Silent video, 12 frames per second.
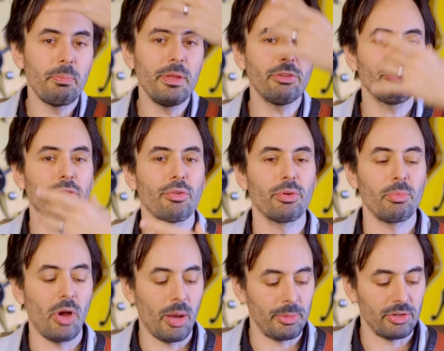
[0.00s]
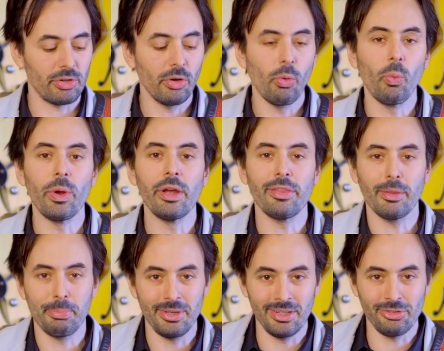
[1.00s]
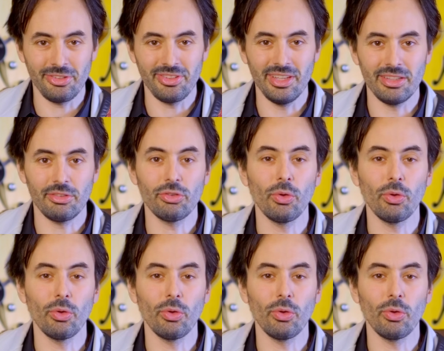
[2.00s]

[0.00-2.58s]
pitch thermometer where the pitch sits.